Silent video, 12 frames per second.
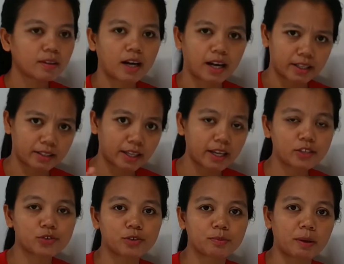I can't
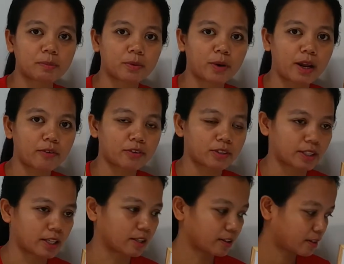remember
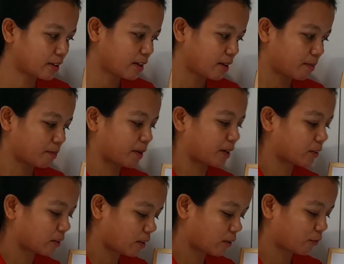everything, but
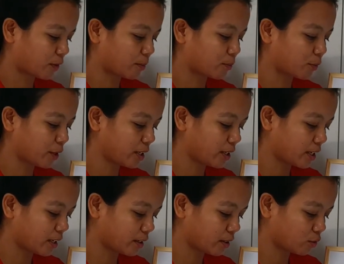from
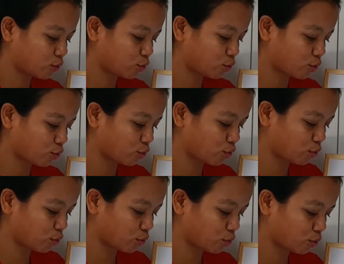reading
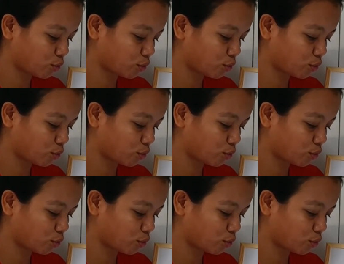to